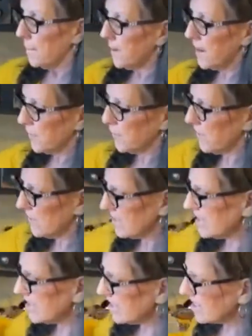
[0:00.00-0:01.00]
But I think
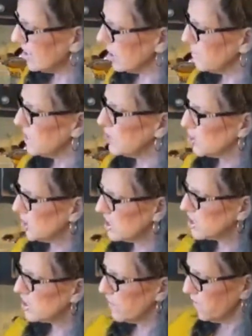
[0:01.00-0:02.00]
this is going to be
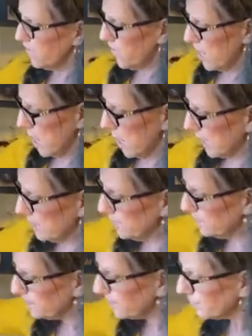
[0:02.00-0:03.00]
just
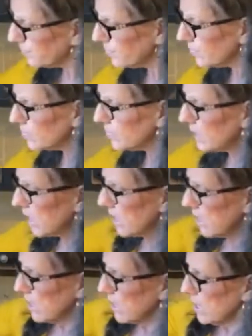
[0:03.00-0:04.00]
fine. So
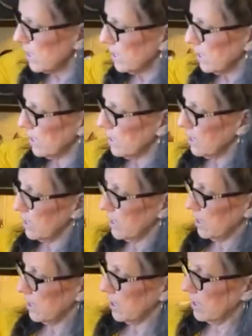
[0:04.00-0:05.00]
Raydell said I'm doing as
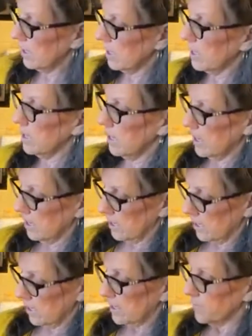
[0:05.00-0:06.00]
well as I can,
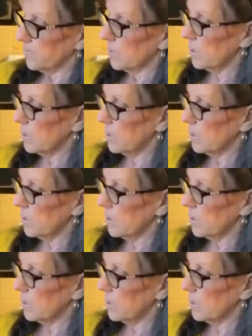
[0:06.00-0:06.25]
thank you.